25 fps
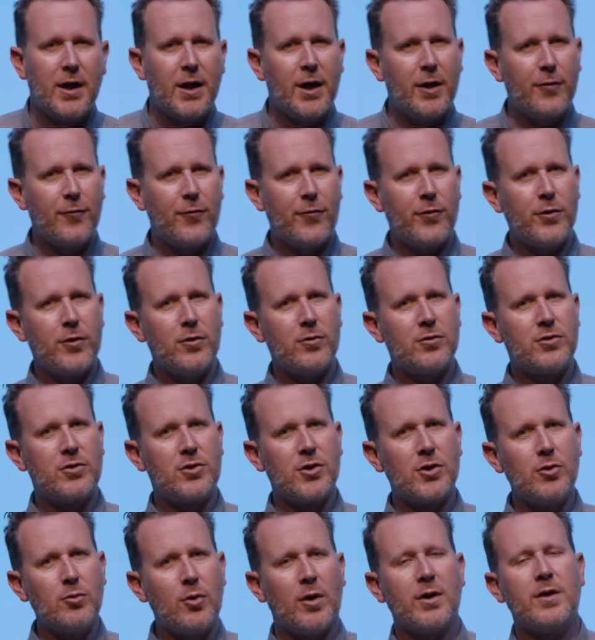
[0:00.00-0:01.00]
If you
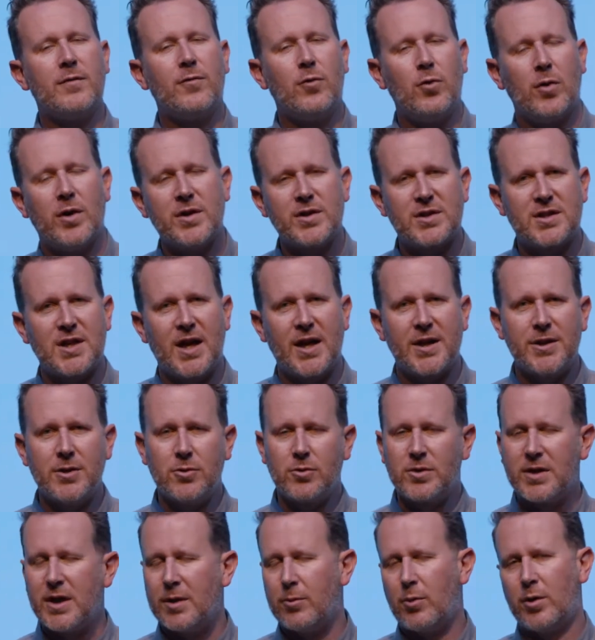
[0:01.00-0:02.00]
do what you've always done,
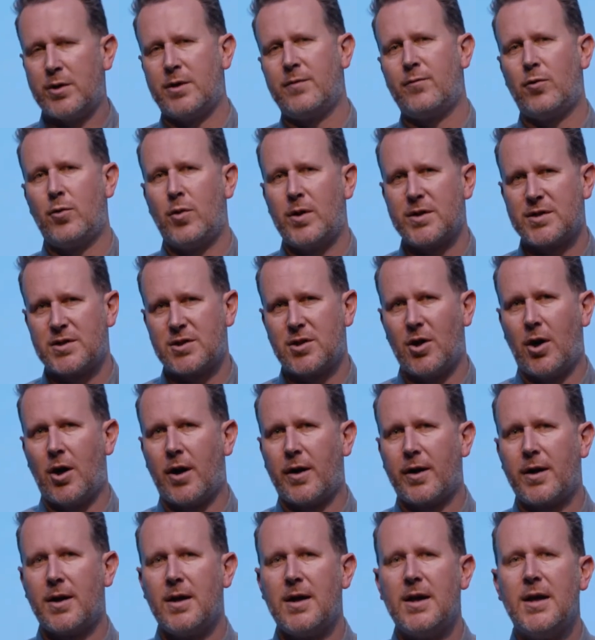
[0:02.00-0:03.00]
you'll get what you've always
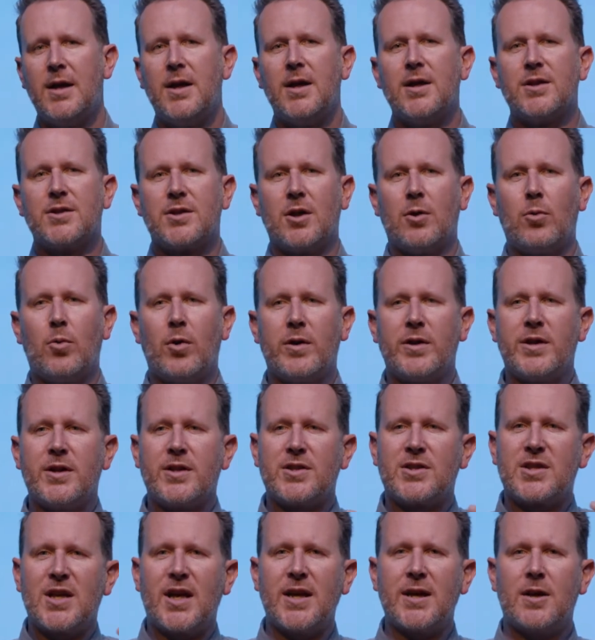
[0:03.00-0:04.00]
got. So I want you to
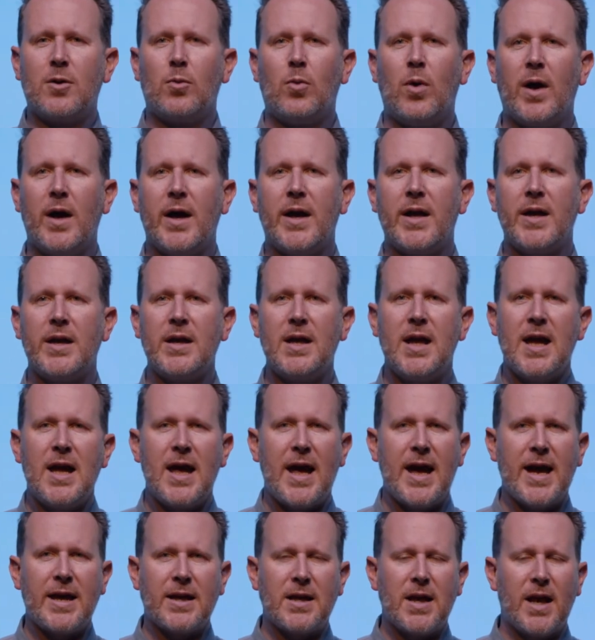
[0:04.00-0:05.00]
take away
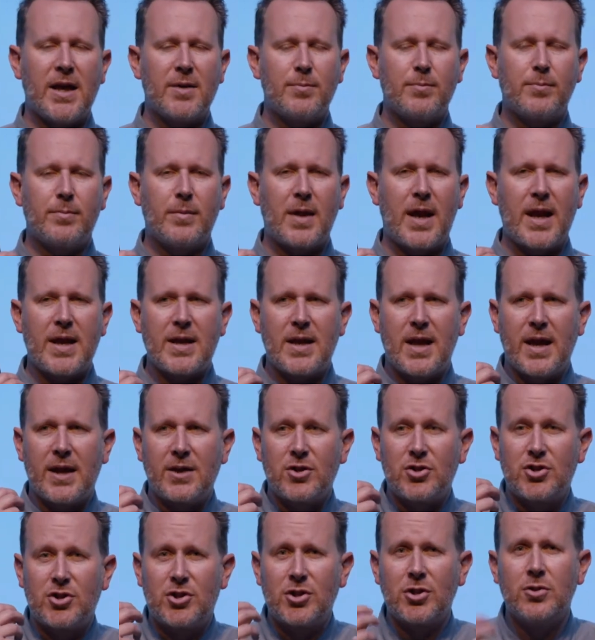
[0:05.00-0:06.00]

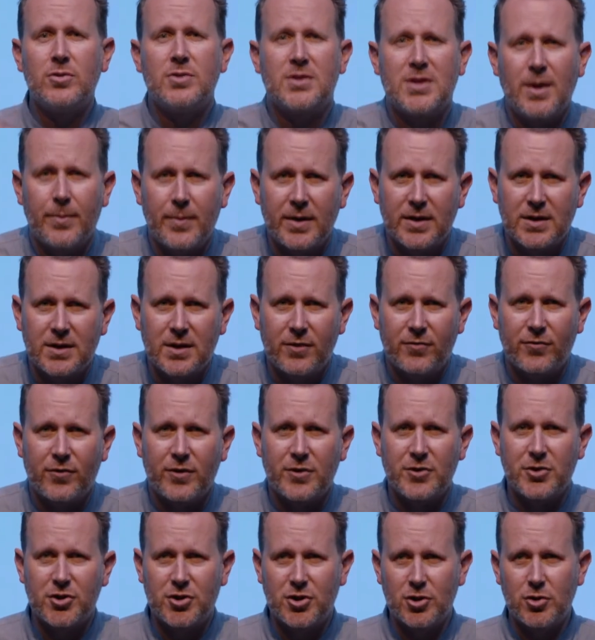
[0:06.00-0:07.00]
and do something
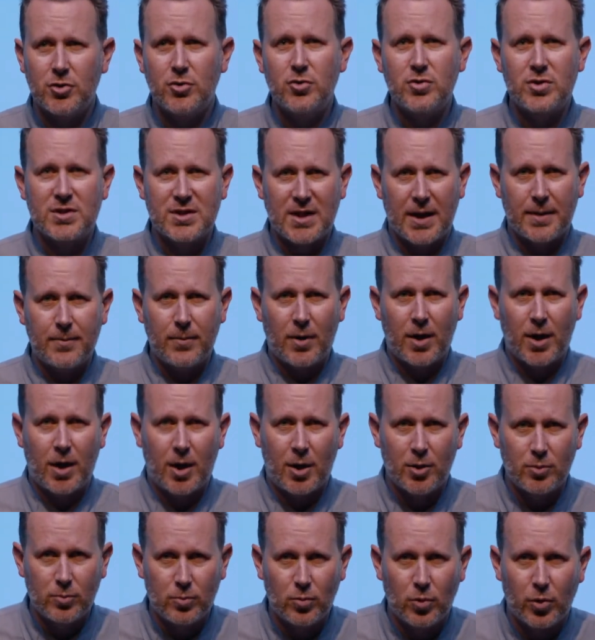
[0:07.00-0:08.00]
different. Do some
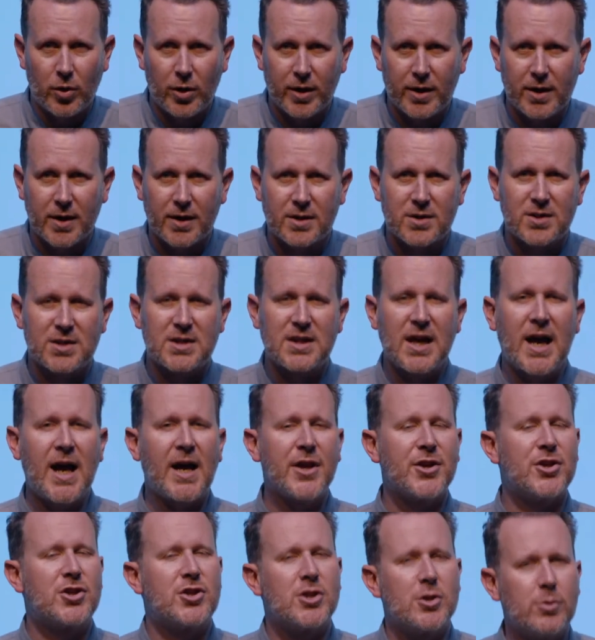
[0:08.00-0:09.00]
homework.
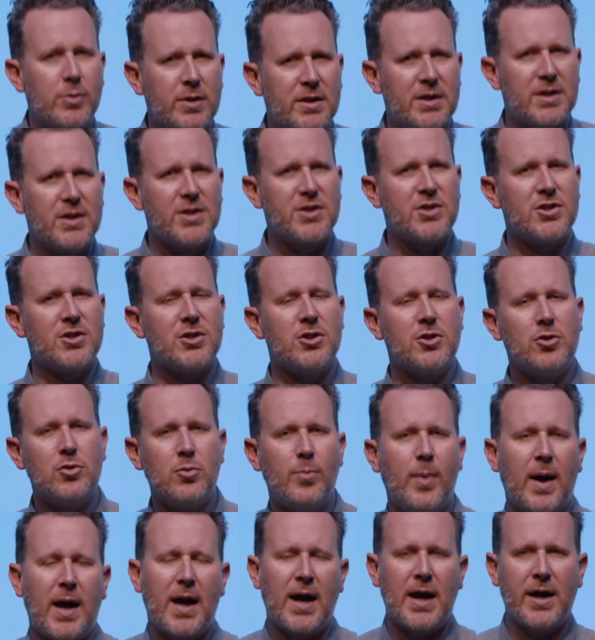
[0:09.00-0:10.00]
Start doing these new
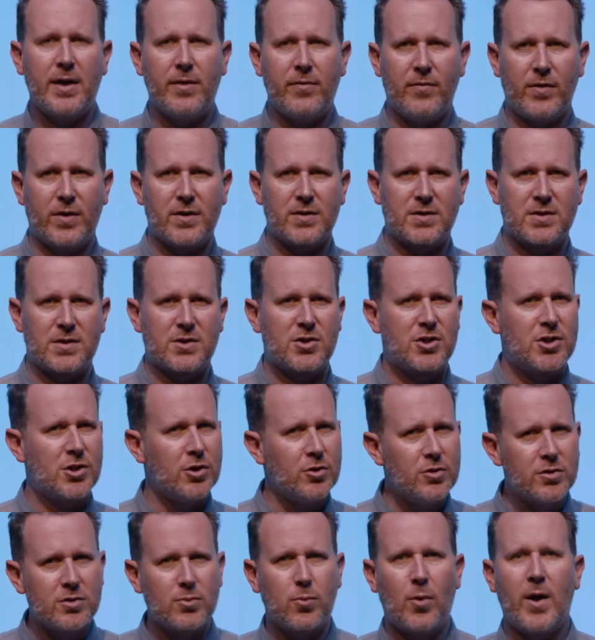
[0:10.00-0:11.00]
behaviours.
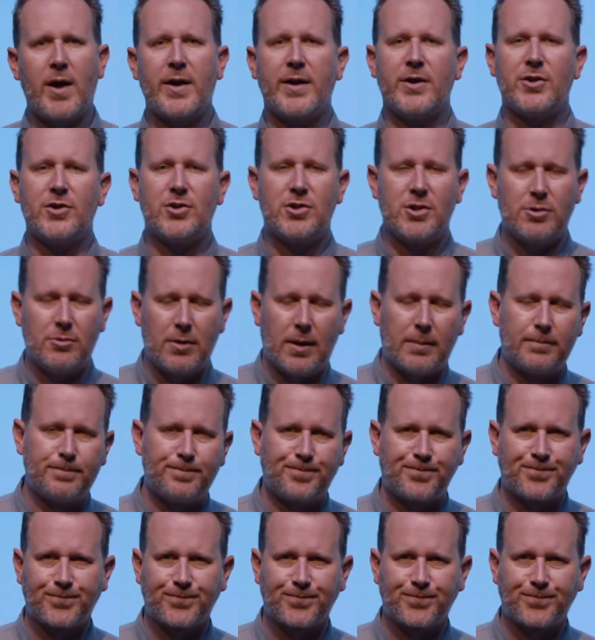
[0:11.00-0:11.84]
Choose one and do it.